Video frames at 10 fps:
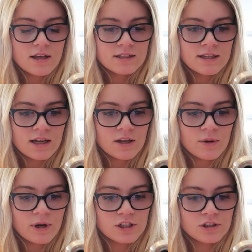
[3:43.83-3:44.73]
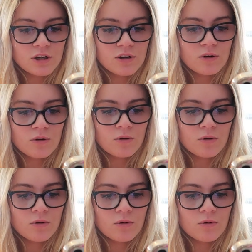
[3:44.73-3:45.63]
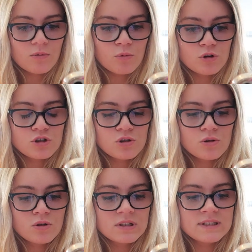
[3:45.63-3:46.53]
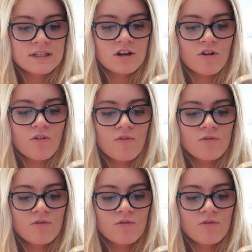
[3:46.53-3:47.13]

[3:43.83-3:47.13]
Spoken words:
Second question, would you consider